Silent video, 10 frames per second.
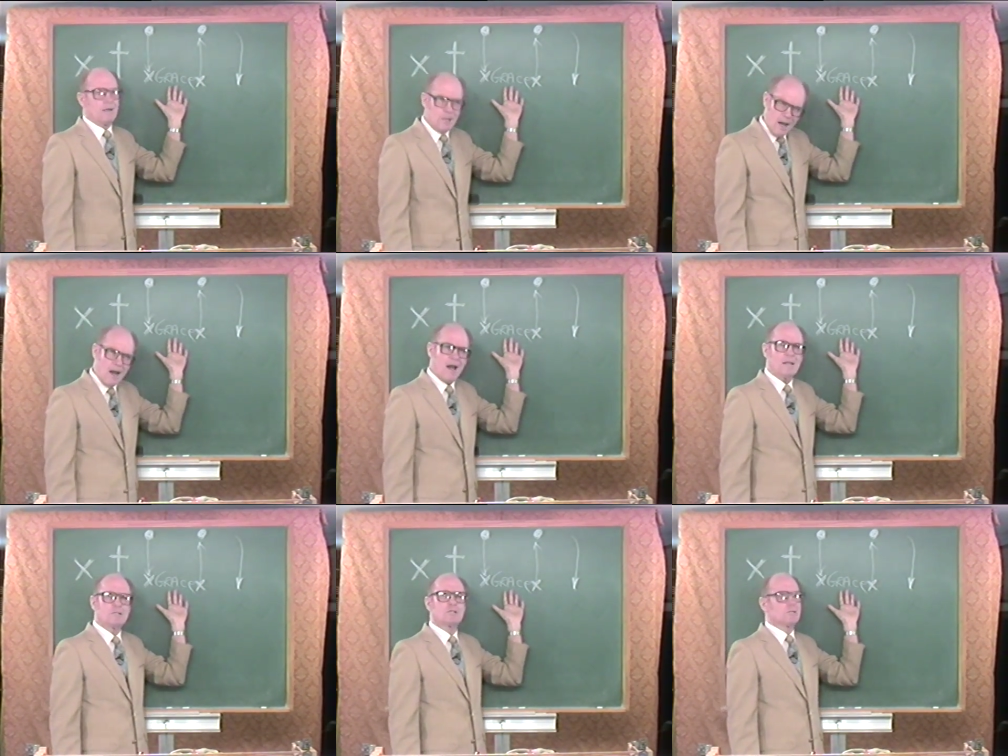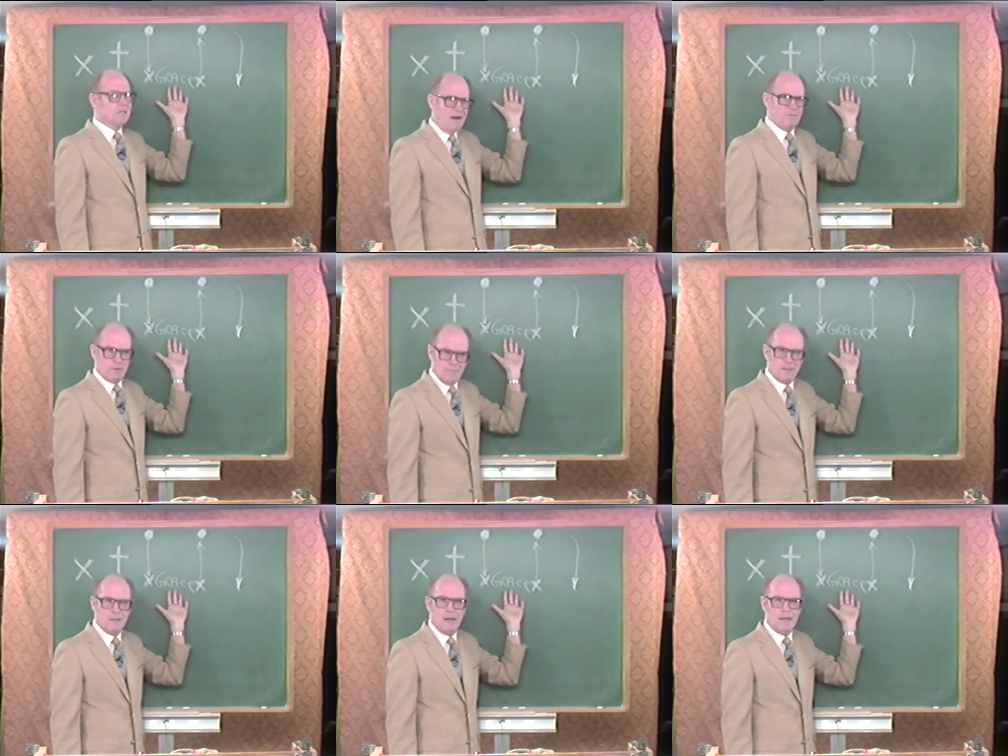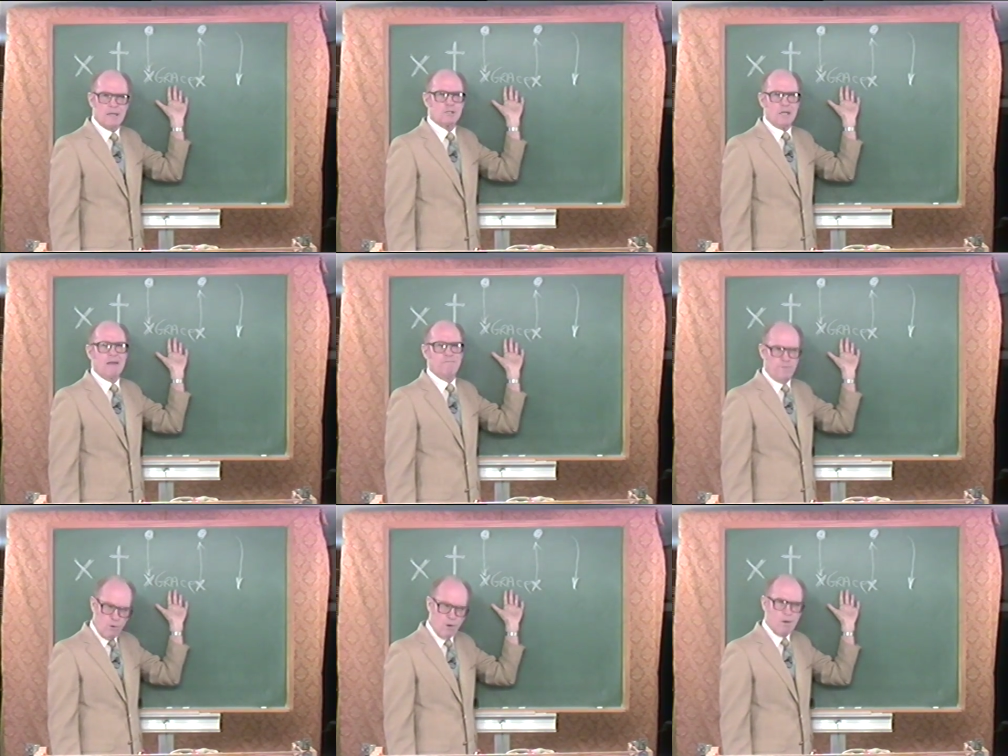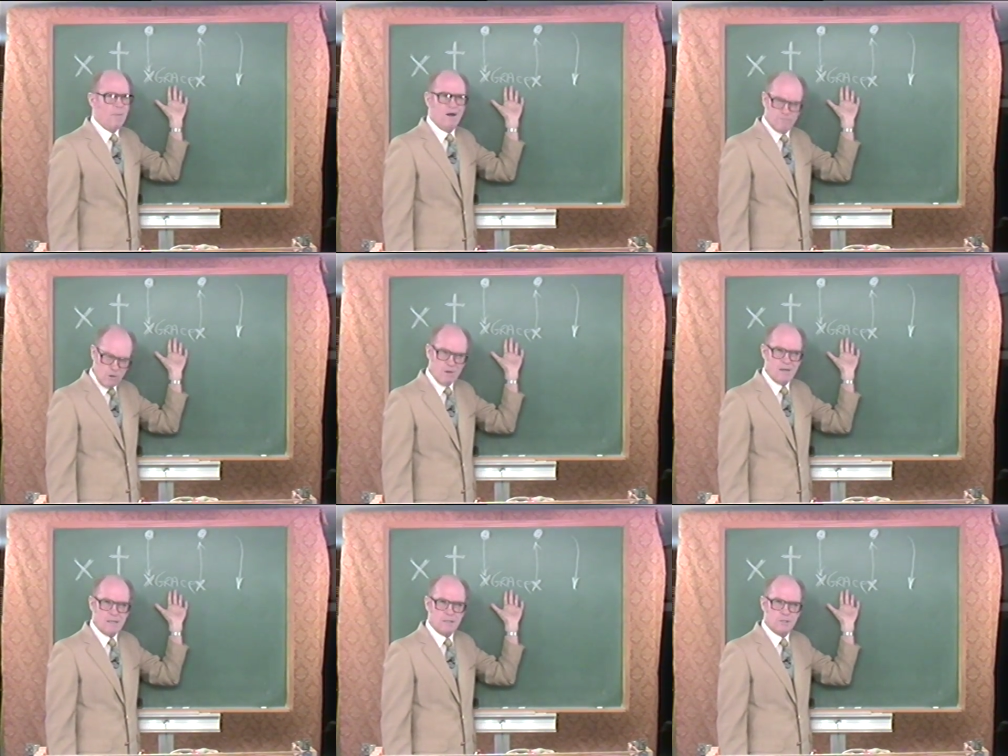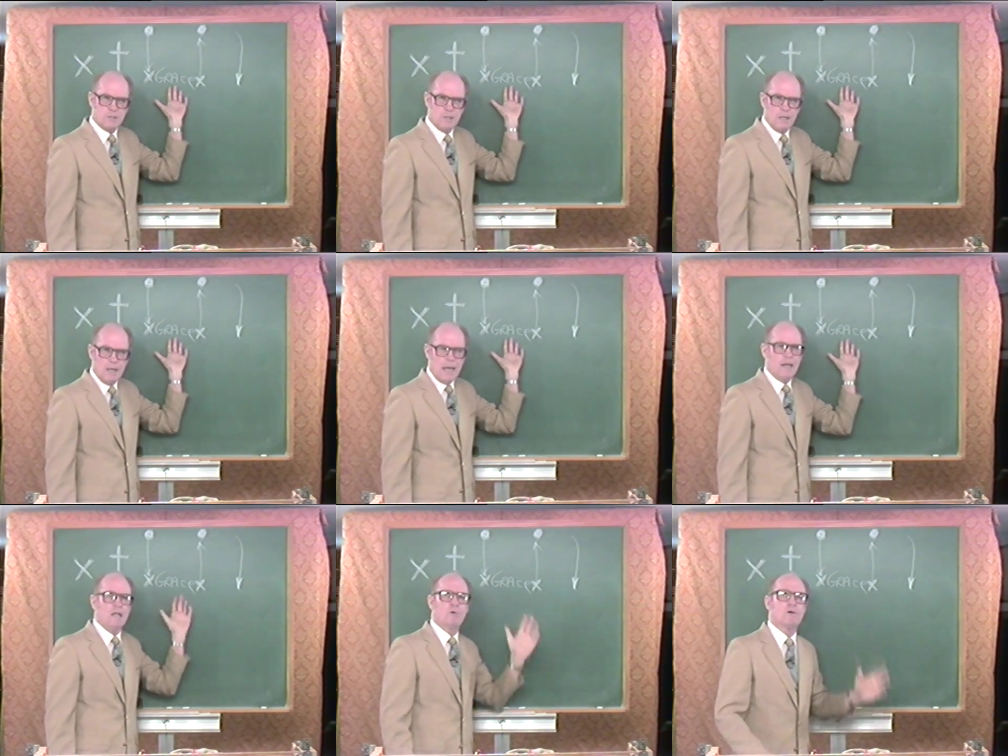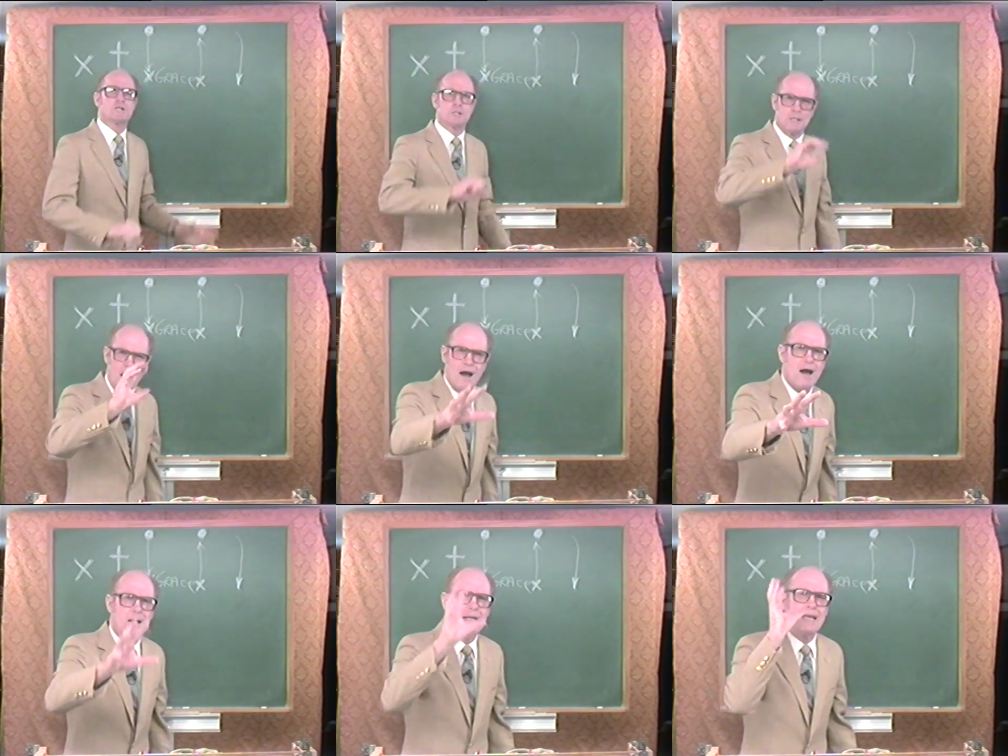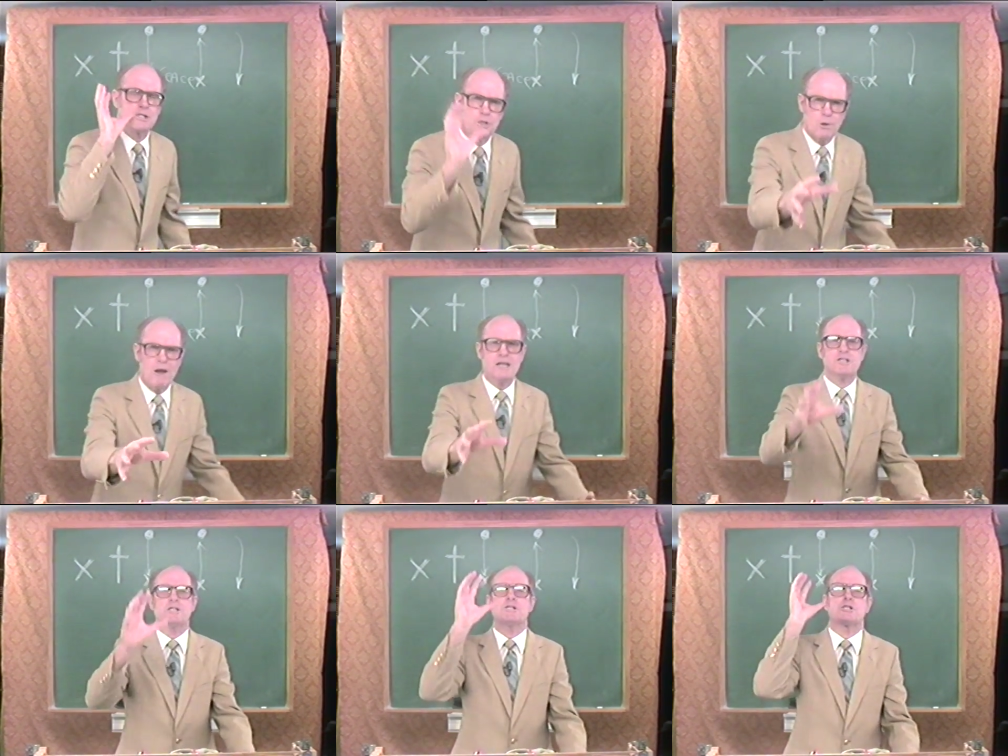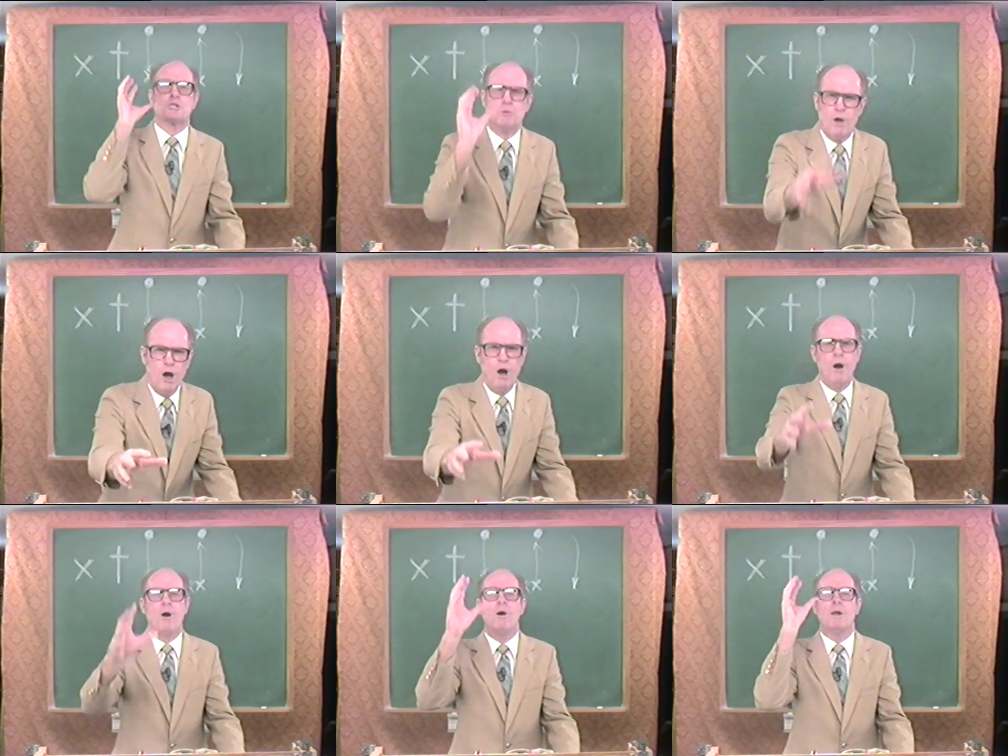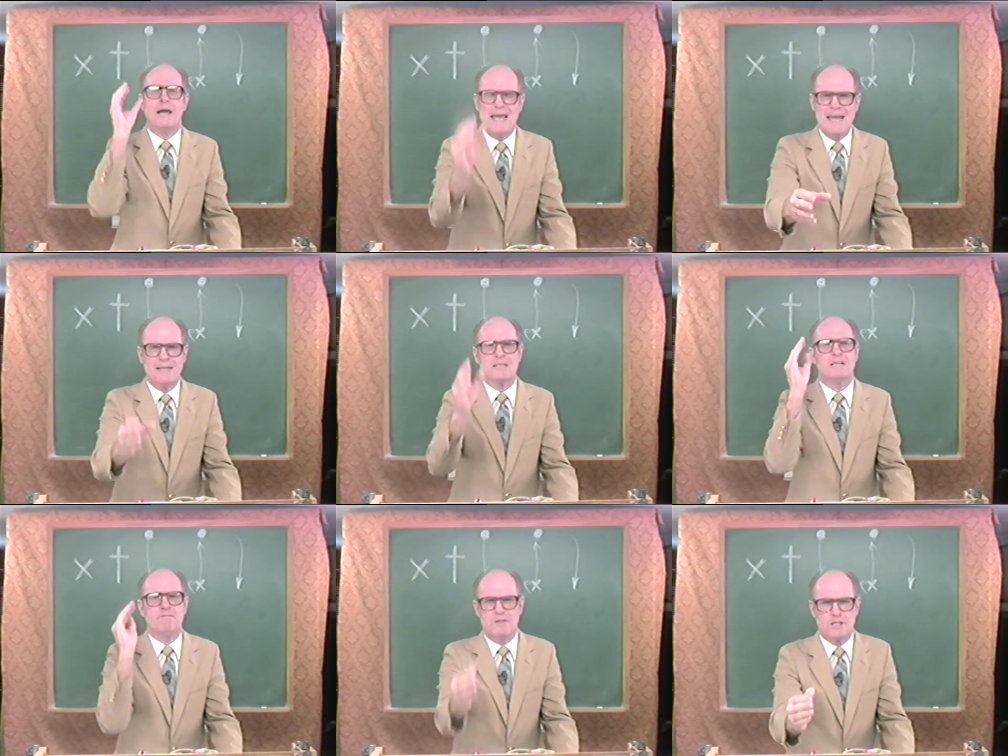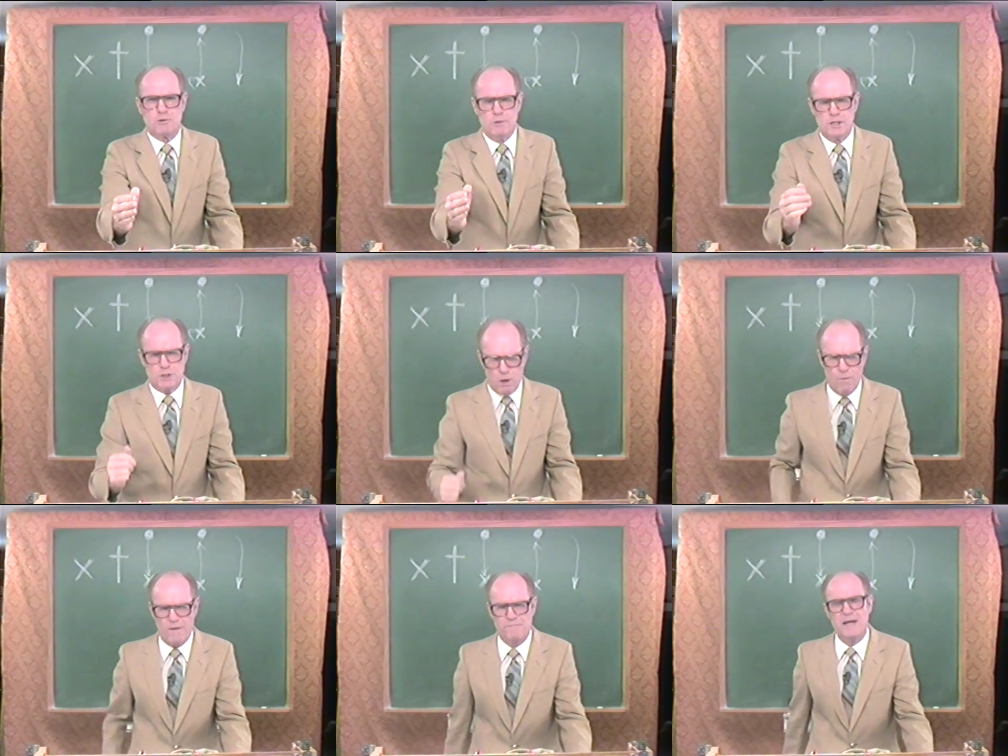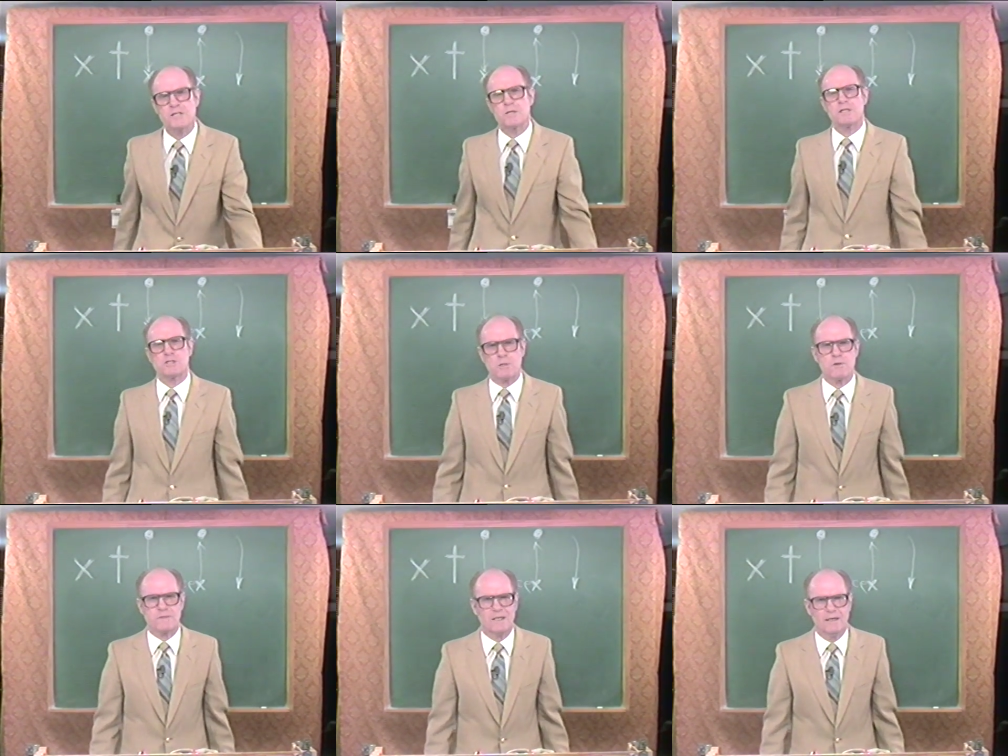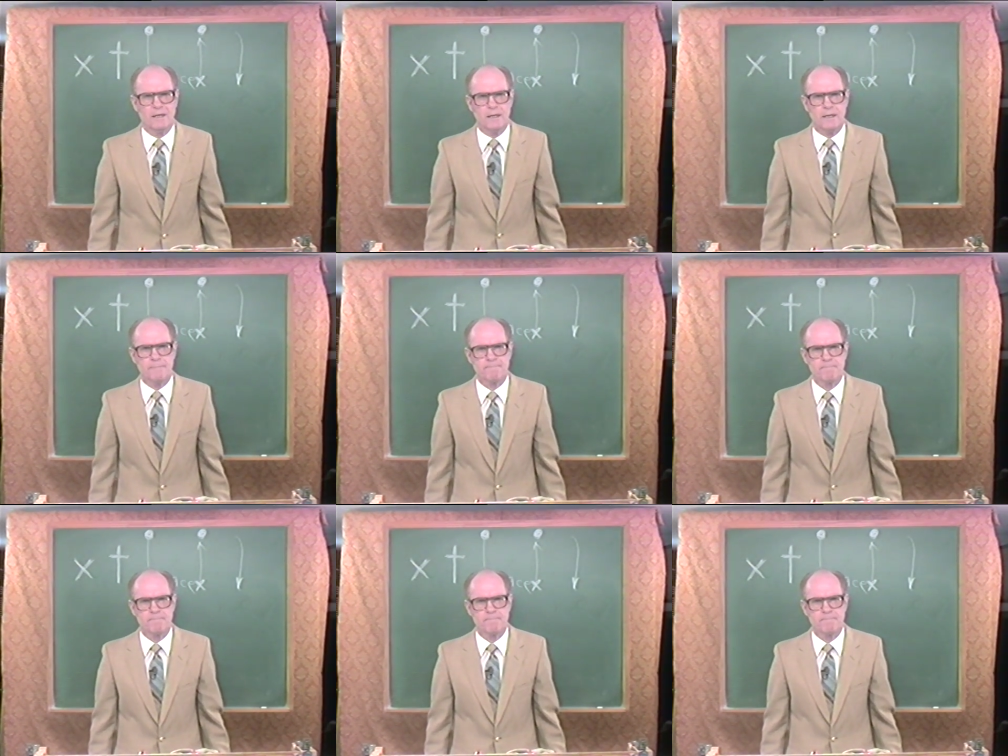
God's government is a form of grace. In other words, God is gracious to all individuals on the face of this earth today.